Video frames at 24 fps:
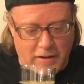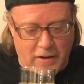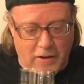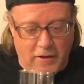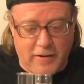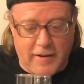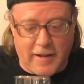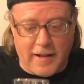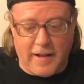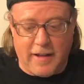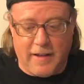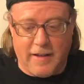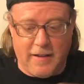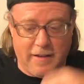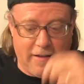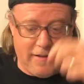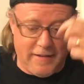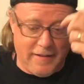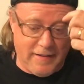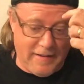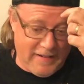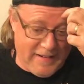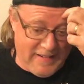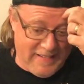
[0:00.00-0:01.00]
Okay.
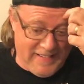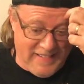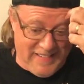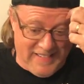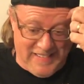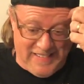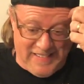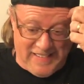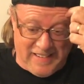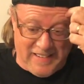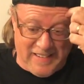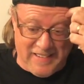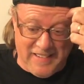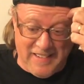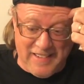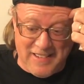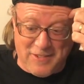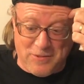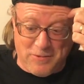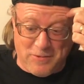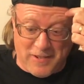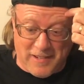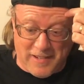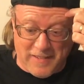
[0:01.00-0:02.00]
On
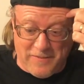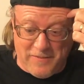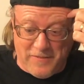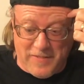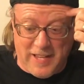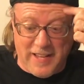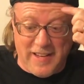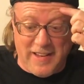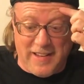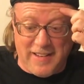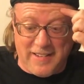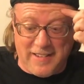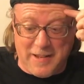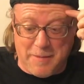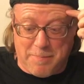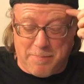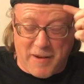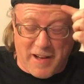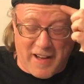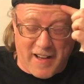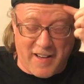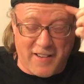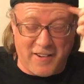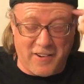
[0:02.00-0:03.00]
this one, on the
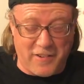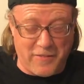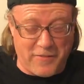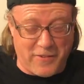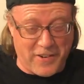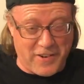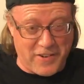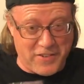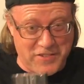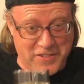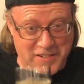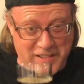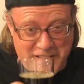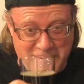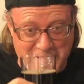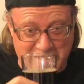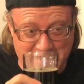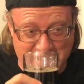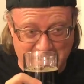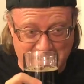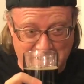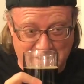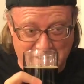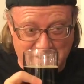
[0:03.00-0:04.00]
bottle version,
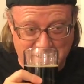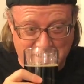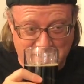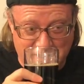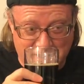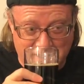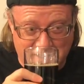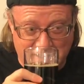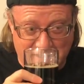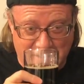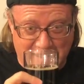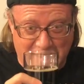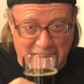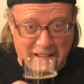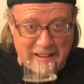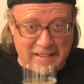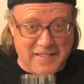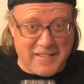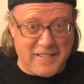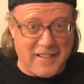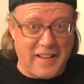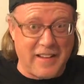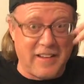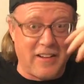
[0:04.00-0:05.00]

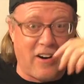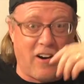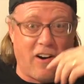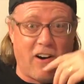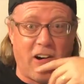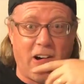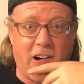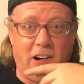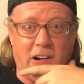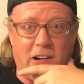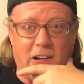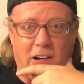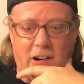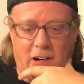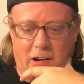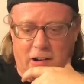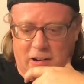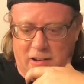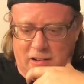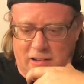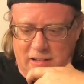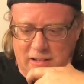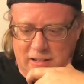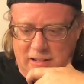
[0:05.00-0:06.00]
it's like
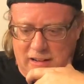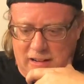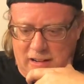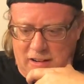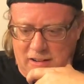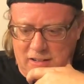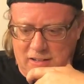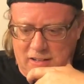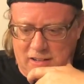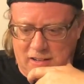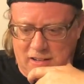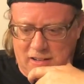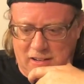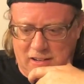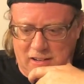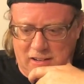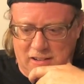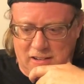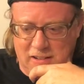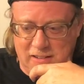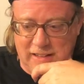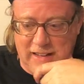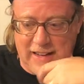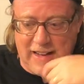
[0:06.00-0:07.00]
all
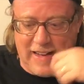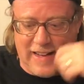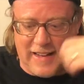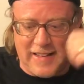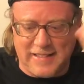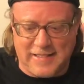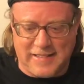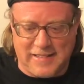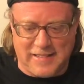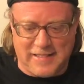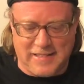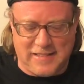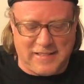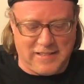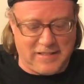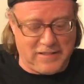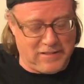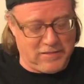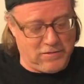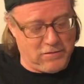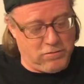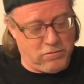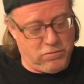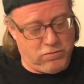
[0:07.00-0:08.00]
alcohol.
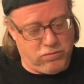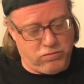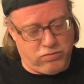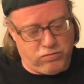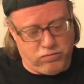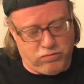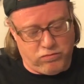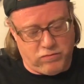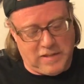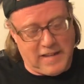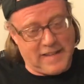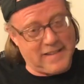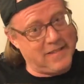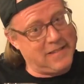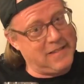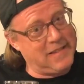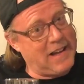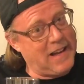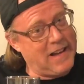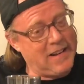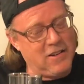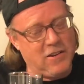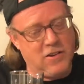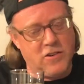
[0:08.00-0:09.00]
That's
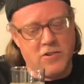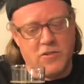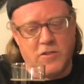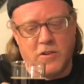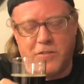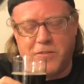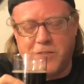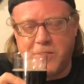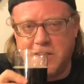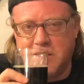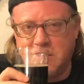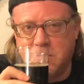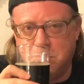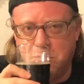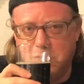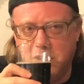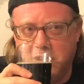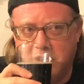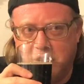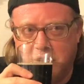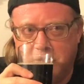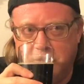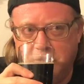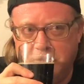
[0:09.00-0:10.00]
not usual for this
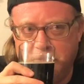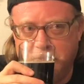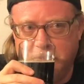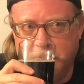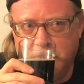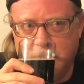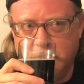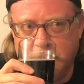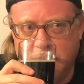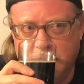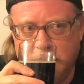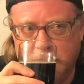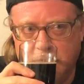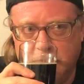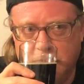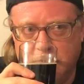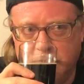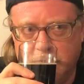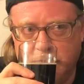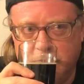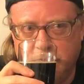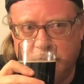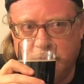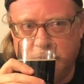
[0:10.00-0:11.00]
beer.
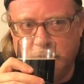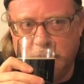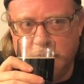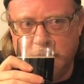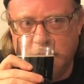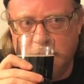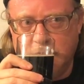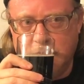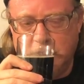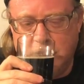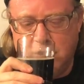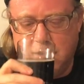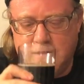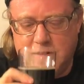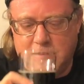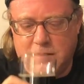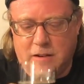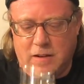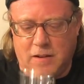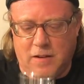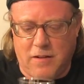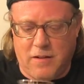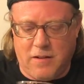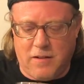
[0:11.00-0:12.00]
It is
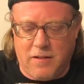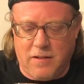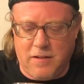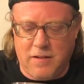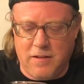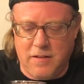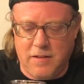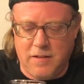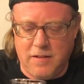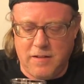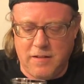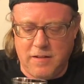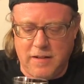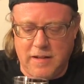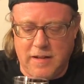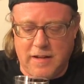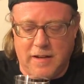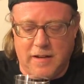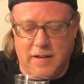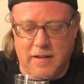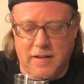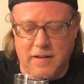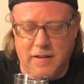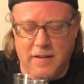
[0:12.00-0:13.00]
all,
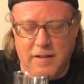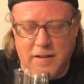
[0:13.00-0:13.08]
yeah.